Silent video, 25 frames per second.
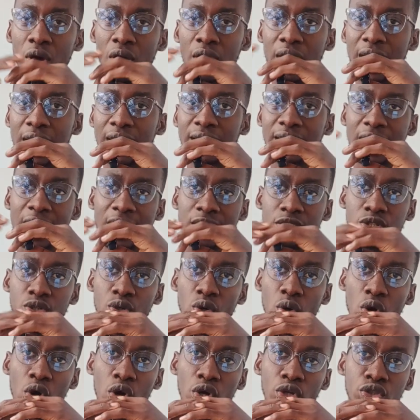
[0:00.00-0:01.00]
Alright guys,
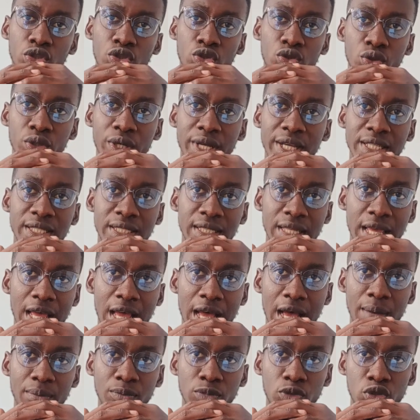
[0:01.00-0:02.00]
so on today's
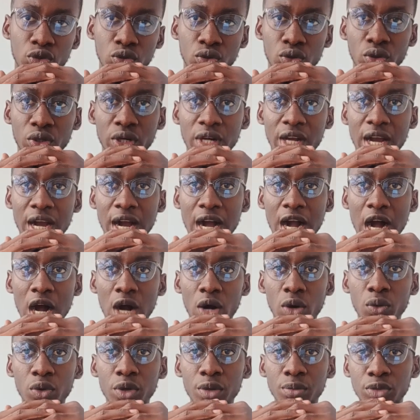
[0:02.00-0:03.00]
tutorial,
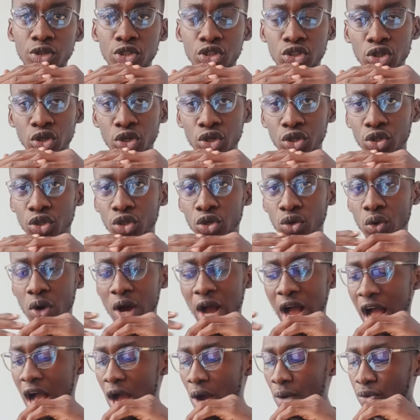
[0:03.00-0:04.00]
I will be showing
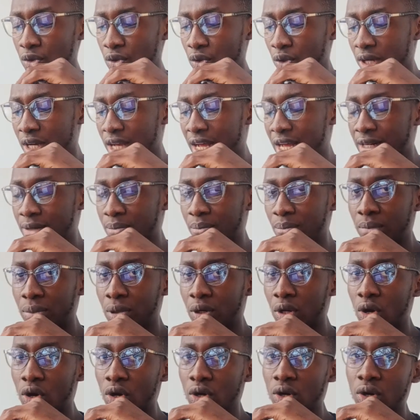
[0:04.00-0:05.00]
you how you can
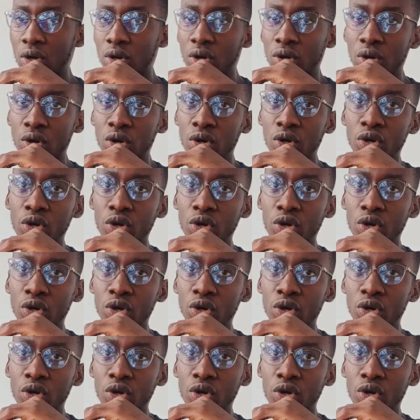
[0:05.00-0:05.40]
block